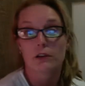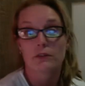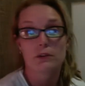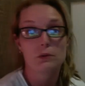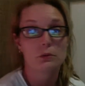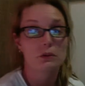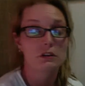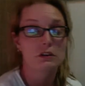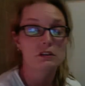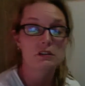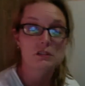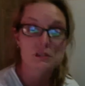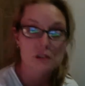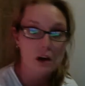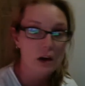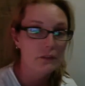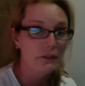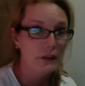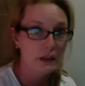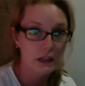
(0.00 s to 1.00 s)
If you want to
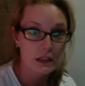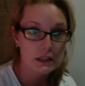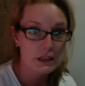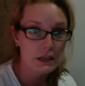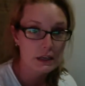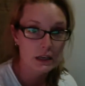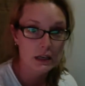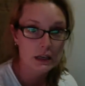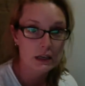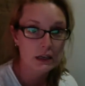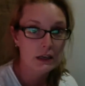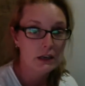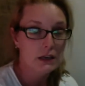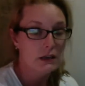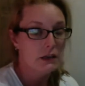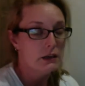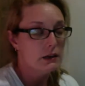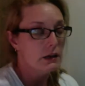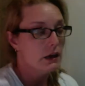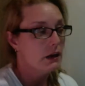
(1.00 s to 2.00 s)
dissolve anything
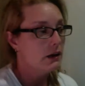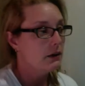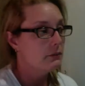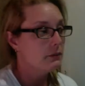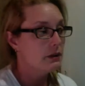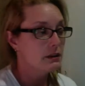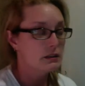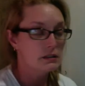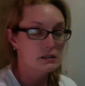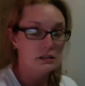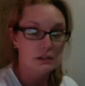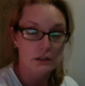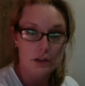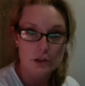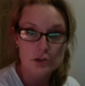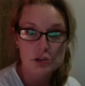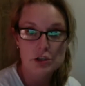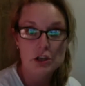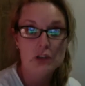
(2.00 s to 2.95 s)
in a solution,